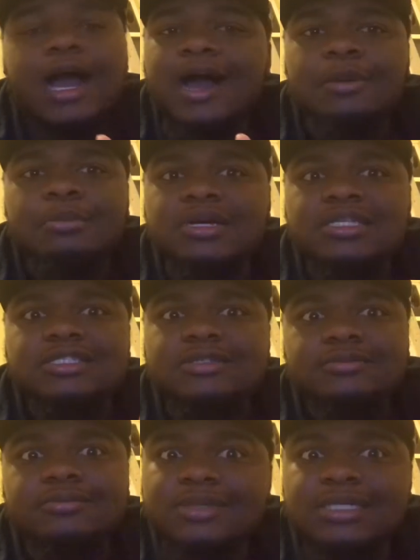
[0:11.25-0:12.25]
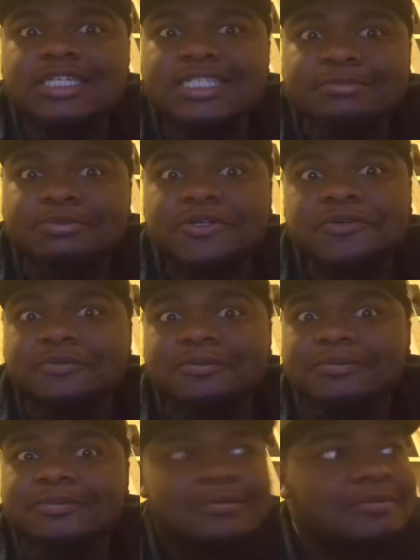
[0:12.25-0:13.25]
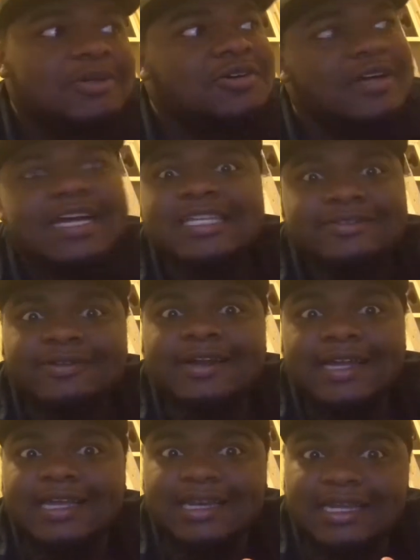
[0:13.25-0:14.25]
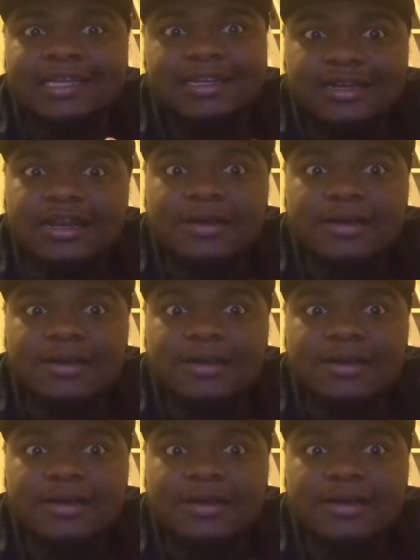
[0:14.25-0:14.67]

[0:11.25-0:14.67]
how much money is Bill Gates raking in?